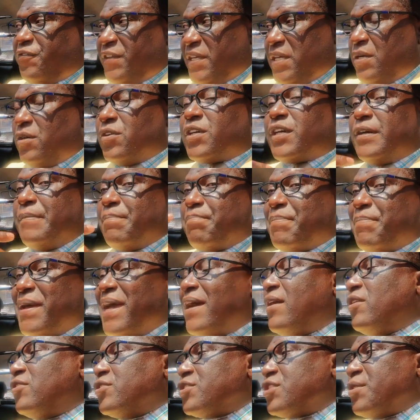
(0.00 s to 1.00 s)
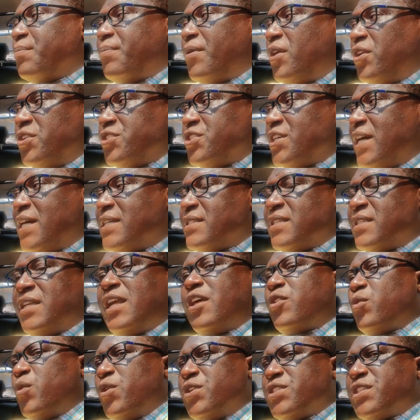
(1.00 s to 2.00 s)
feel compelled to apologize.
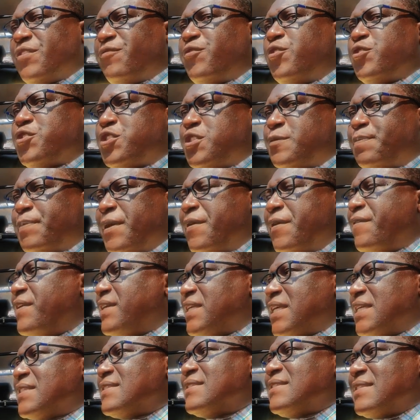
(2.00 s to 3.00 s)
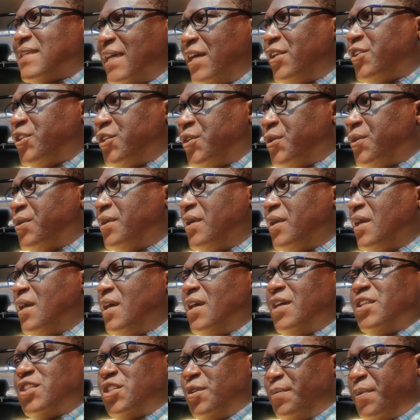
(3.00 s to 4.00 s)
In other words, if your spirit doesn't tell you
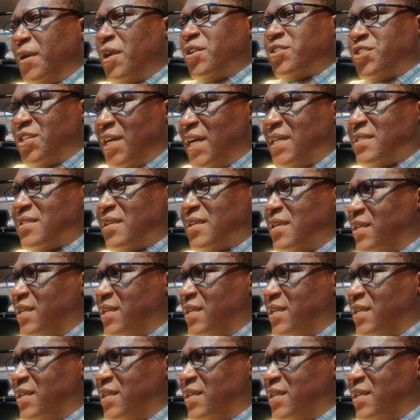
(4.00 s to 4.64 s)
to apologize,